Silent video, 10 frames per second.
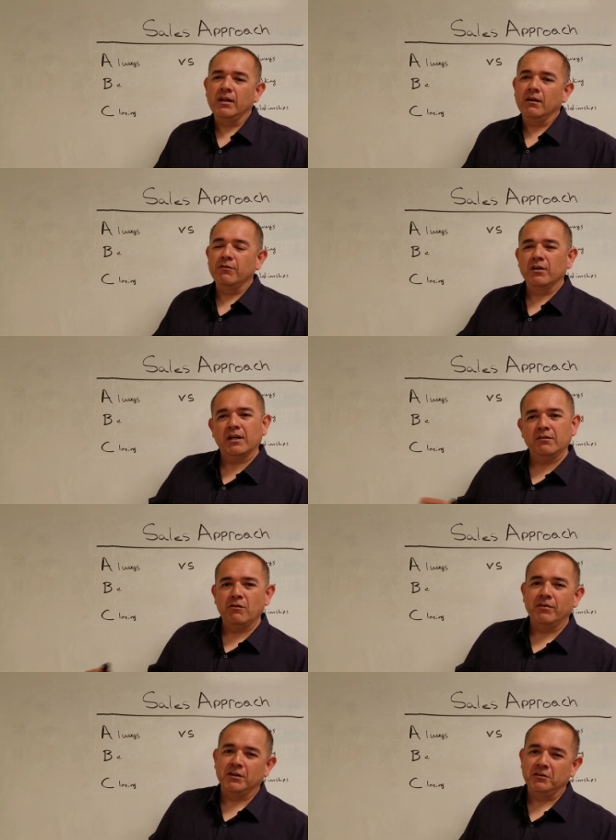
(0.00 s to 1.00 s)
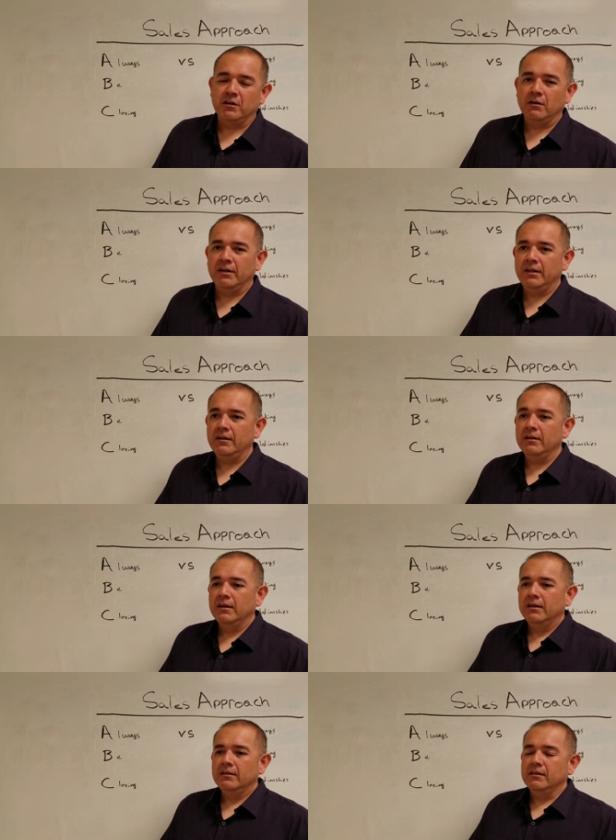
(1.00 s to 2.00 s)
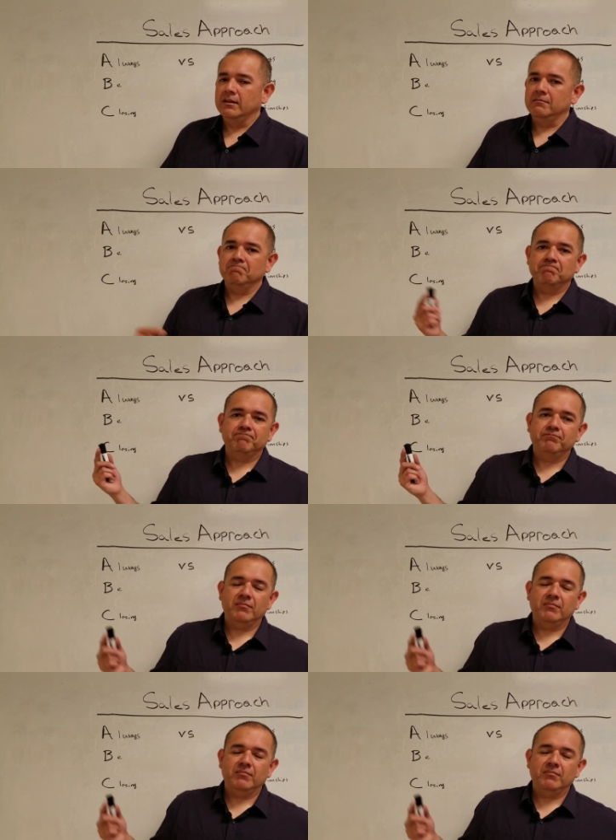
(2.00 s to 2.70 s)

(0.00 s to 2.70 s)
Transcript: Now, if you're kind of a veteran already, then